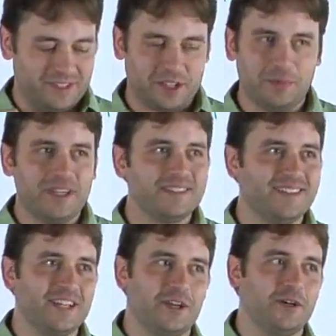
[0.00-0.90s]
commit
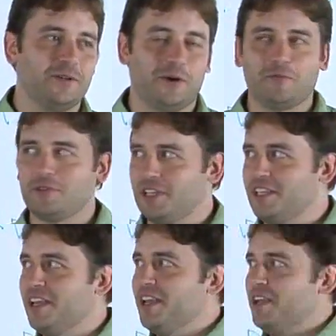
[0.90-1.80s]
any code,
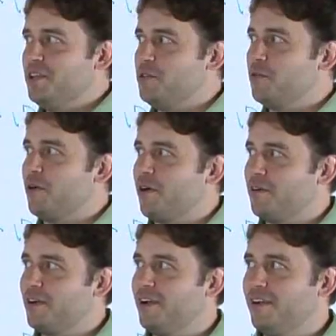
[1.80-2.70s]
hopefully
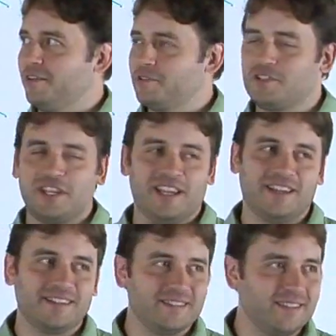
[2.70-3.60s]
you're
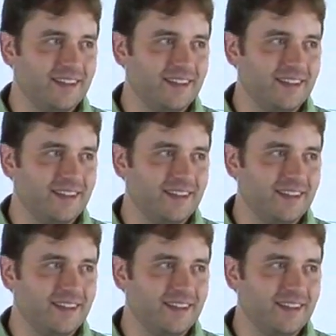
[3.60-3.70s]
seeing